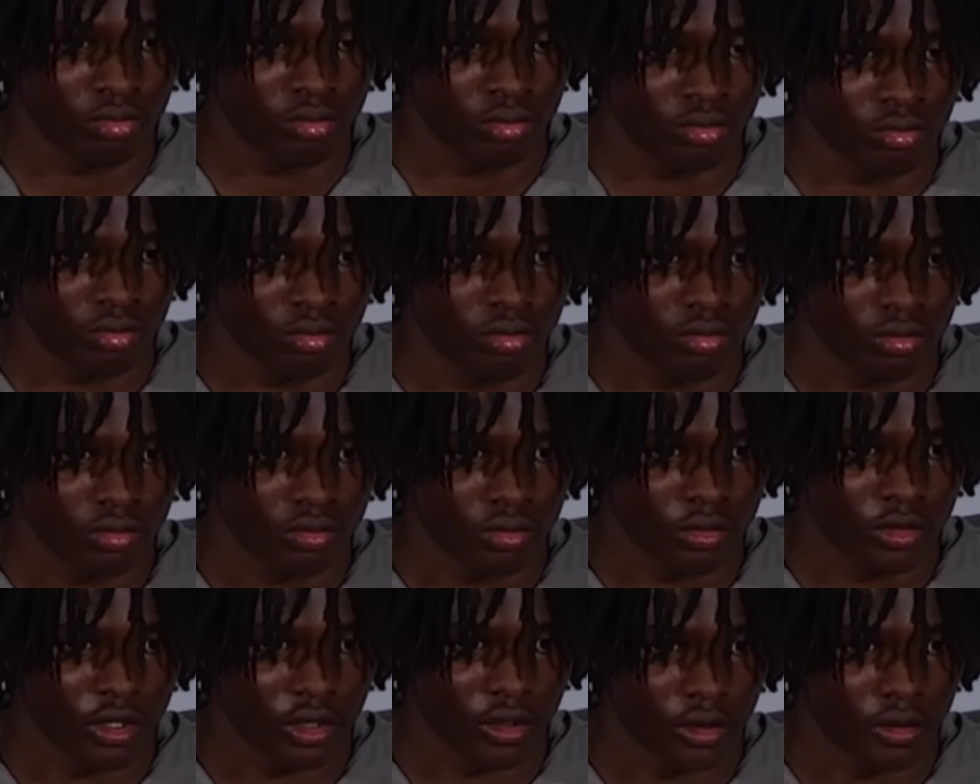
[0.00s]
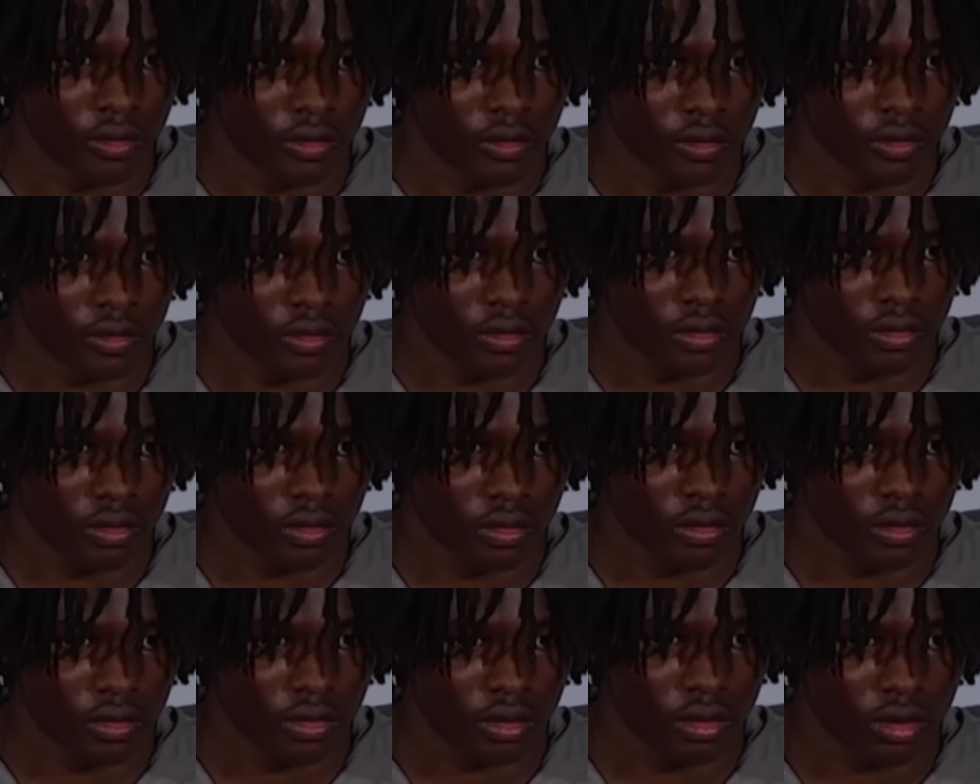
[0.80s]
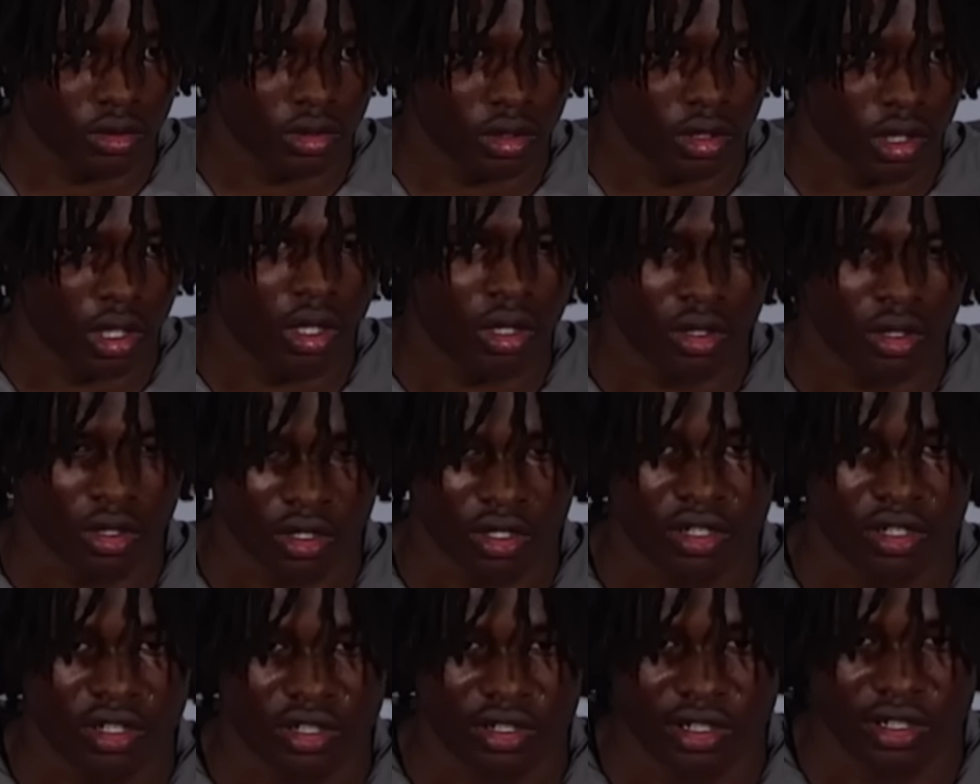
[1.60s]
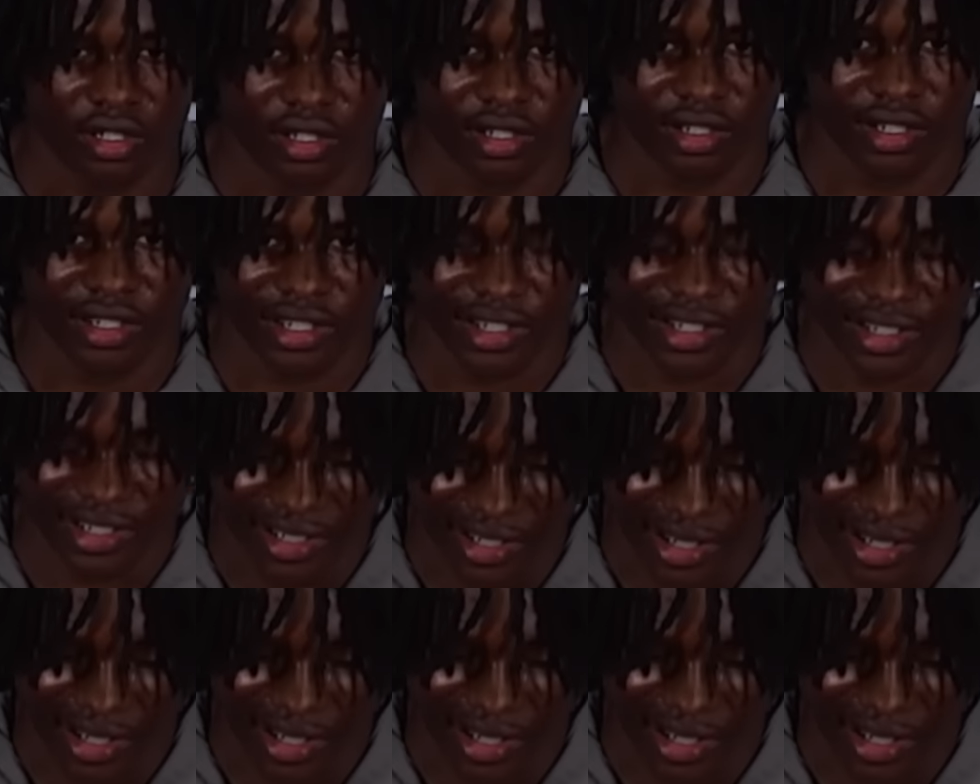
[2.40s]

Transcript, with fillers: of the way. Was getting that drop so early on almost a relief?